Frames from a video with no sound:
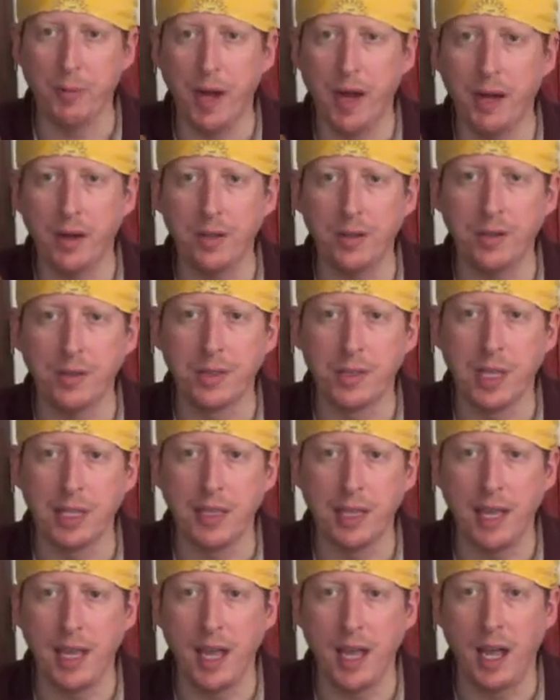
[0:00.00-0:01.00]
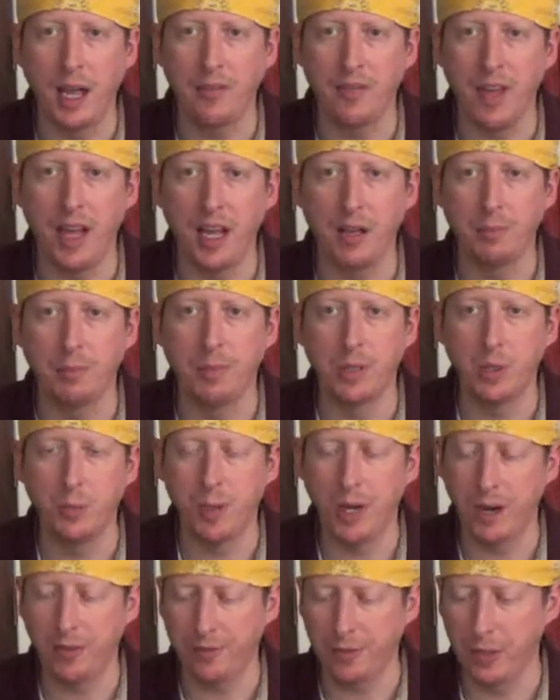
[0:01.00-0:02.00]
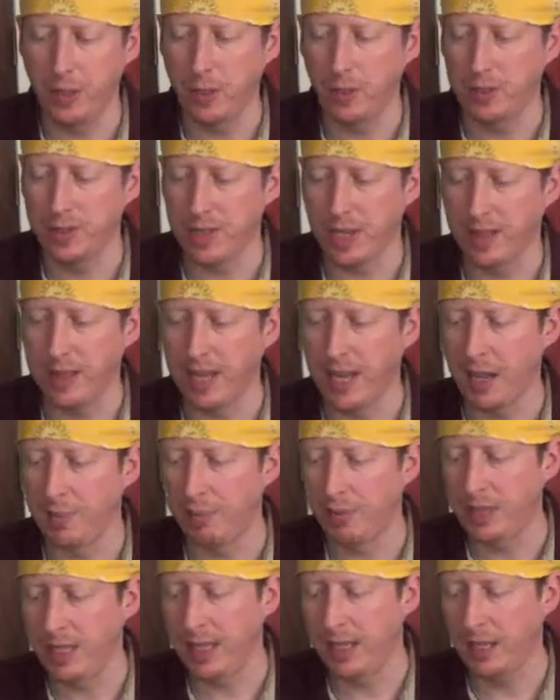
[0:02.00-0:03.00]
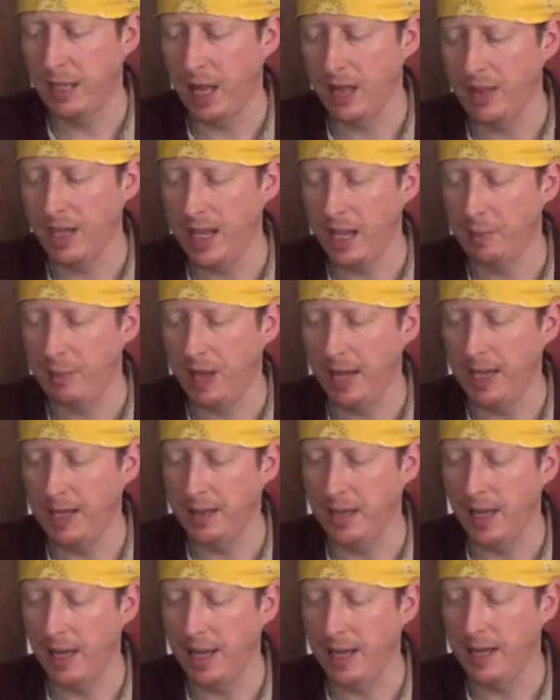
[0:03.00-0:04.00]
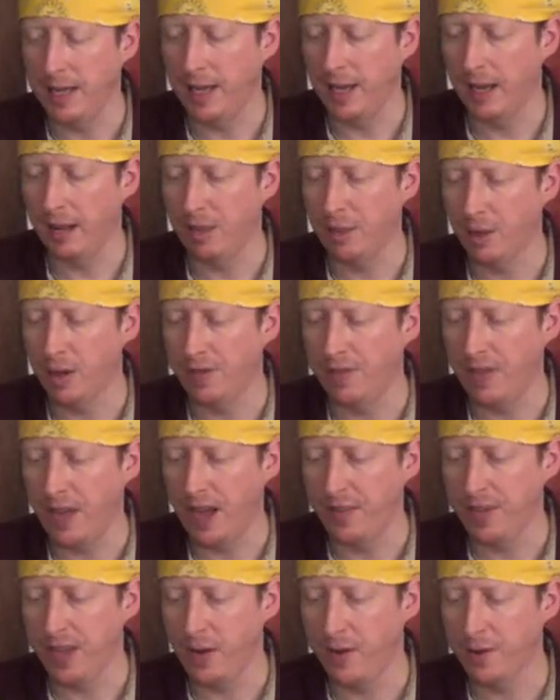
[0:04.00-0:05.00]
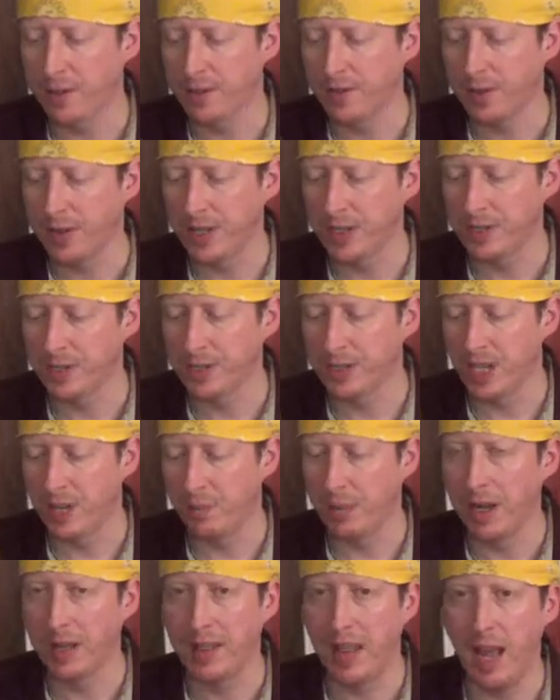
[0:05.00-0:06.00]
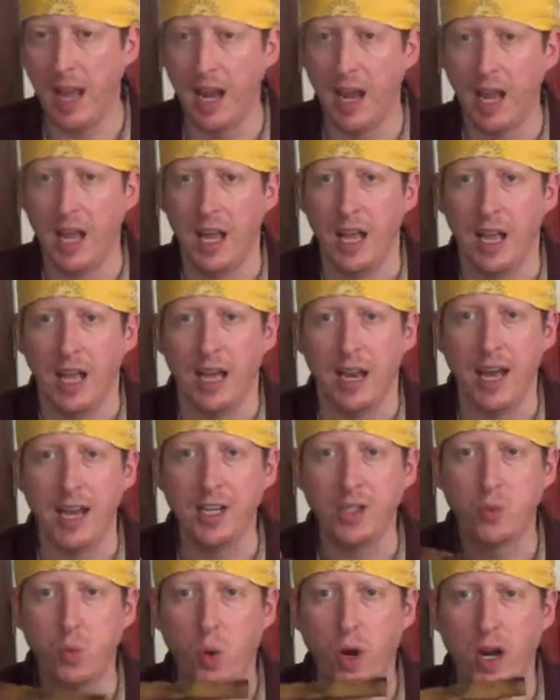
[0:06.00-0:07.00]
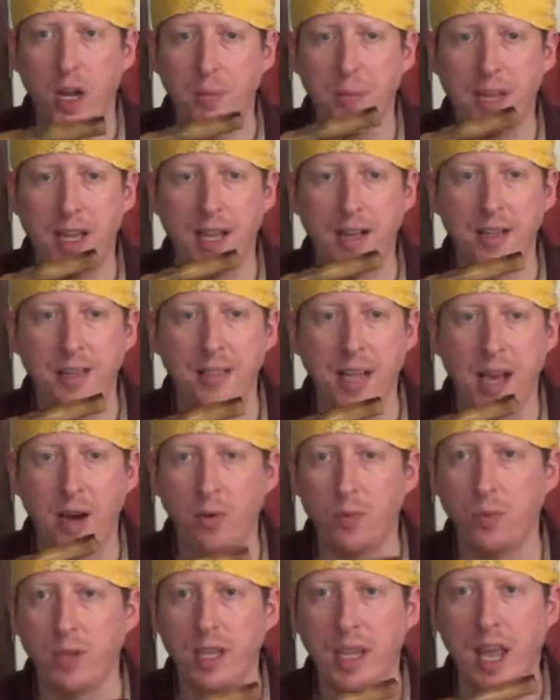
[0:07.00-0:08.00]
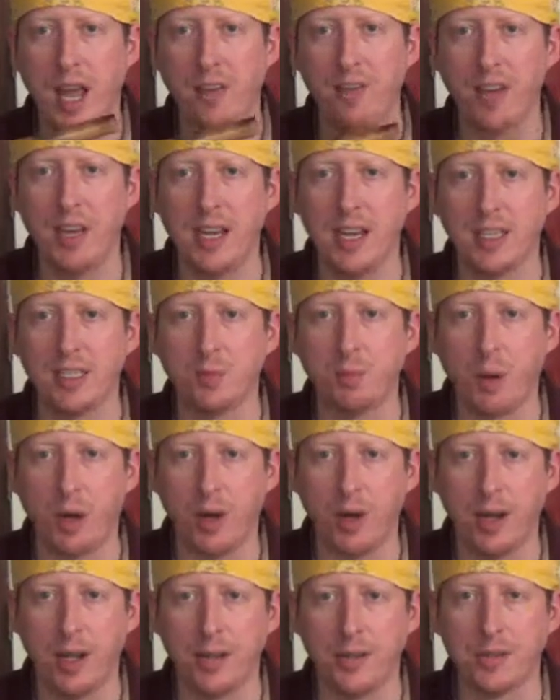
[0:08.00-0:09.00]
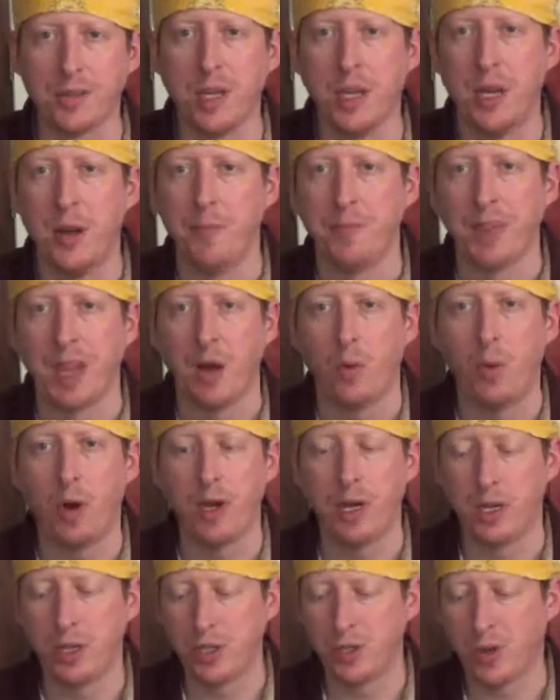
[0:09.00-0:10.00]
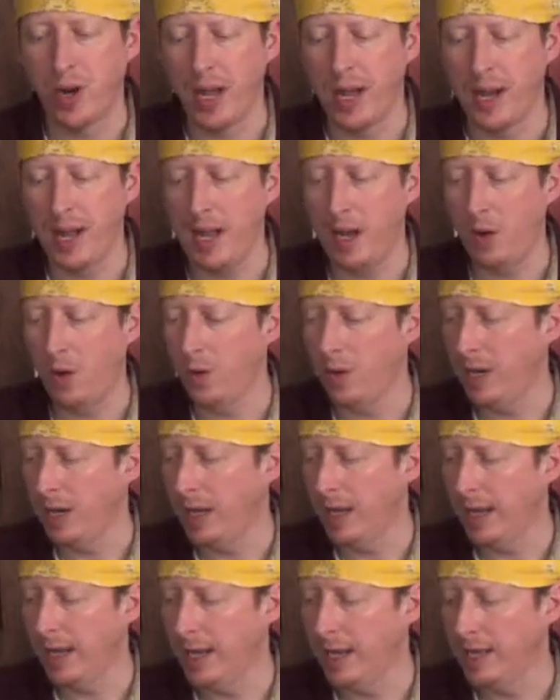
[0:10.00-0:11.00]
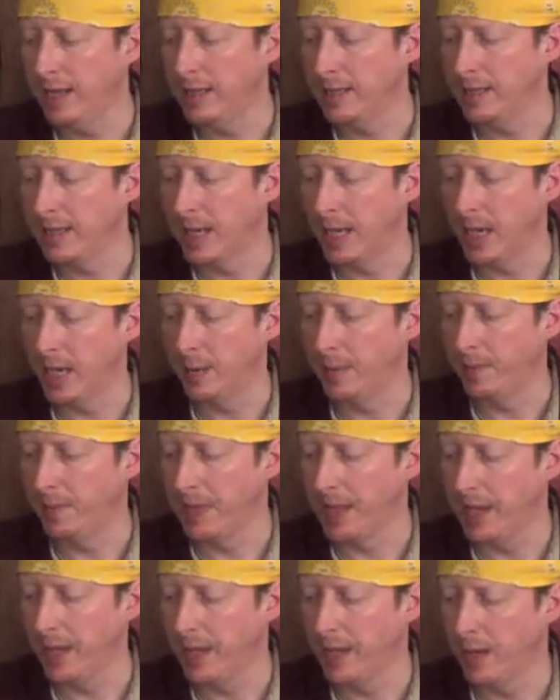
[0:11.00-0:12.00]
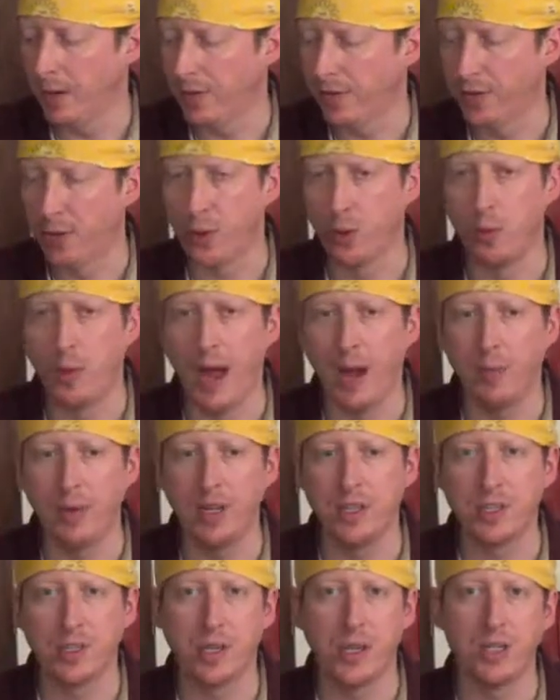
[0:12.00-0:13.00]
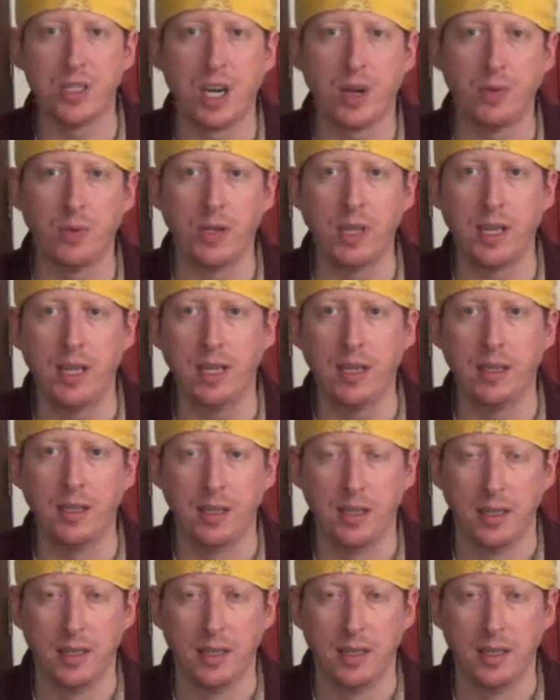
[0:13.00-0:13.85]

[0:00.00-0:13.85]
models that they have at Blue Bear Flutes. I think I paid like $35 for this or something like that. And I just wanted it because I don't really have any experience. I wanted to try it out, and you know, through my research, I really